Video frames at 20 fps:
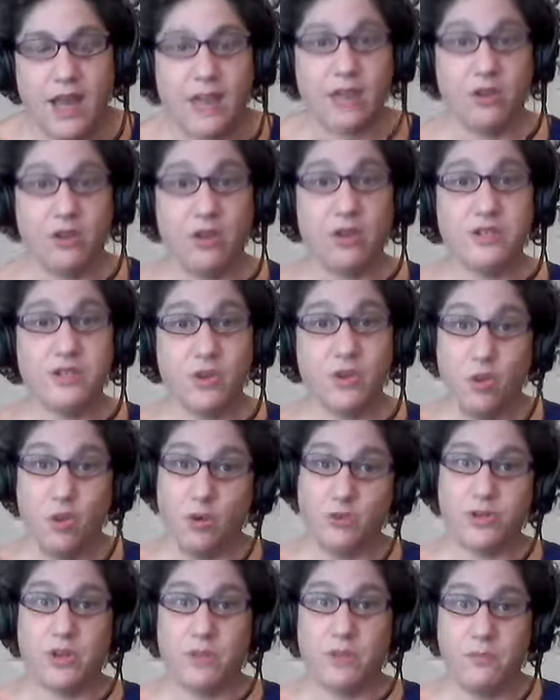I can also
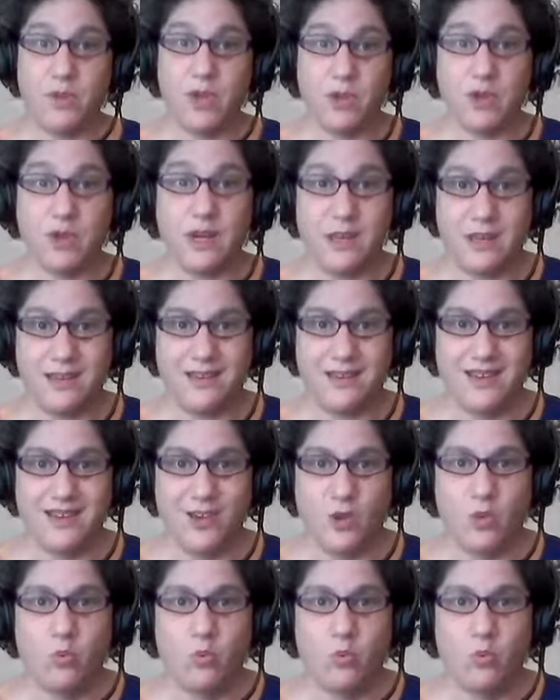hold community